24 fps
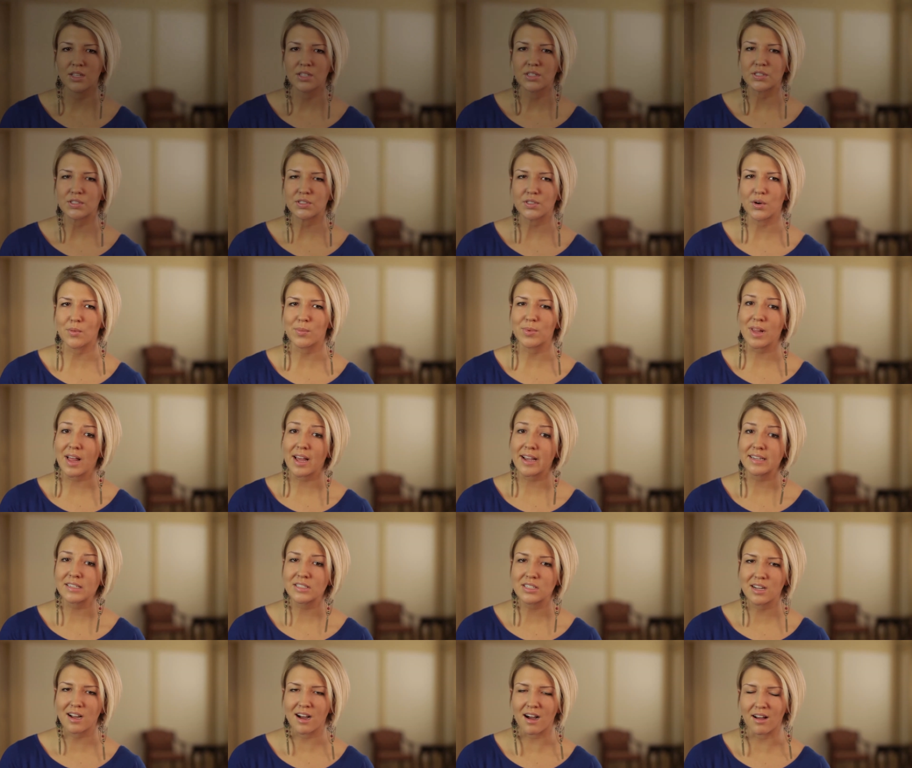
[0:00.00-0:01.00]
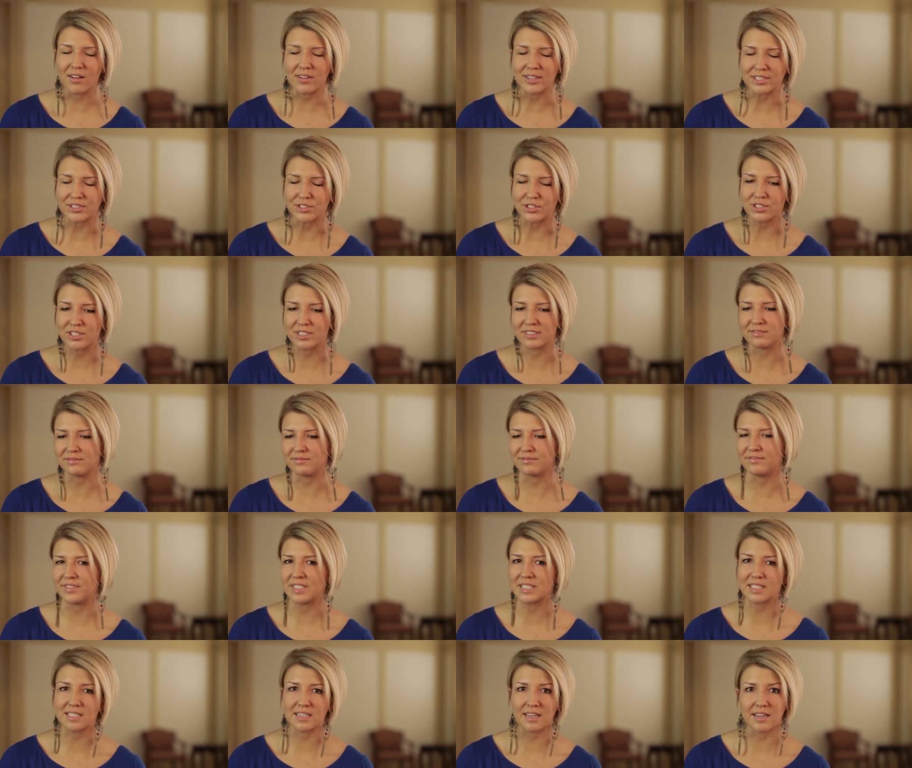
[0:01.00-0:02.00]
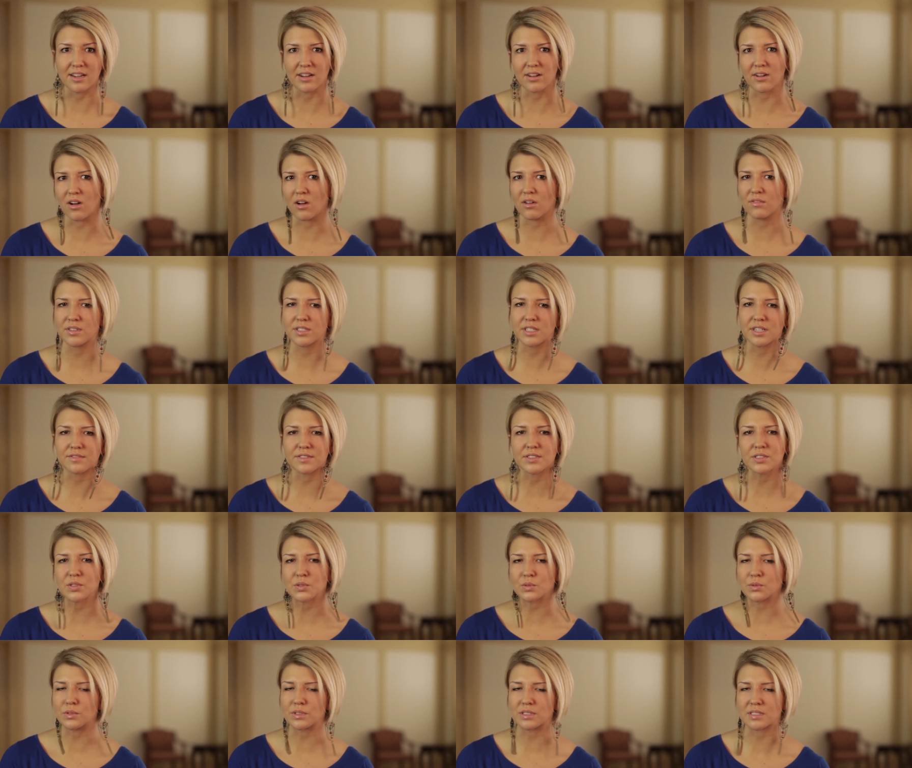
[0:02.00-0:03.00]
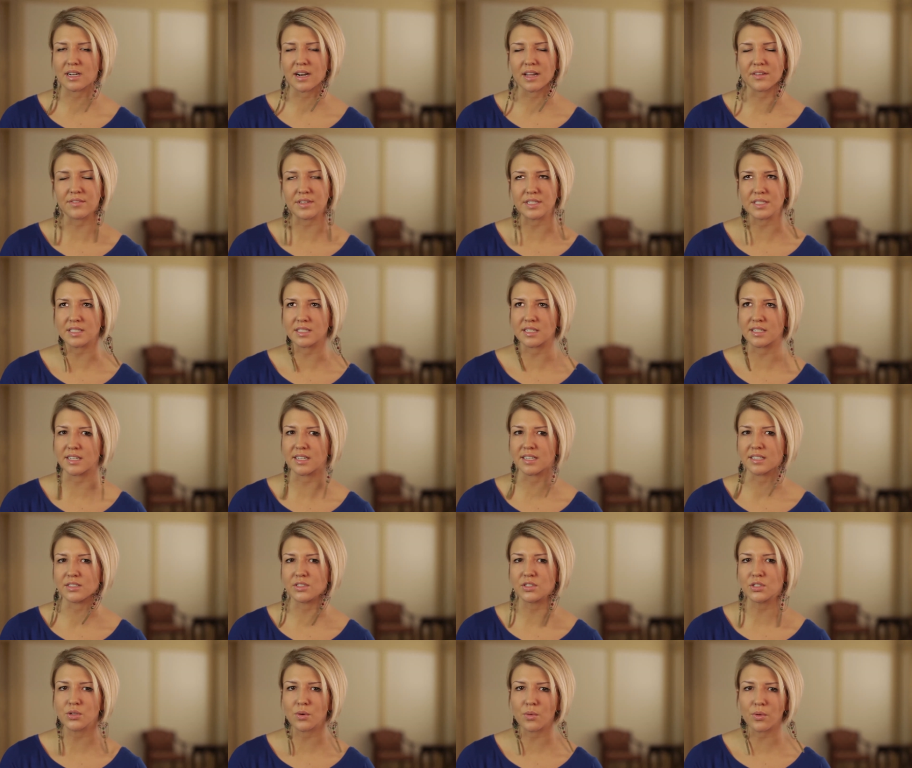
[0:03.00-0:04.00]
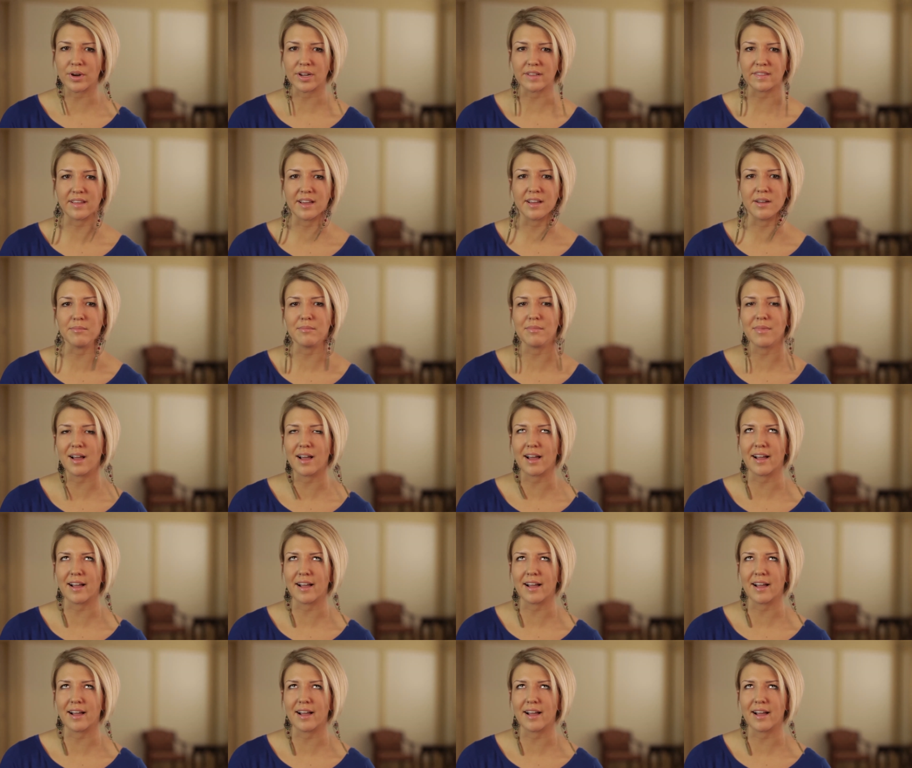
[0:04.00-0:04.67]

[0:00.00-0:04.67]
So applying to college and visiting all the different schools that I visited and touring them,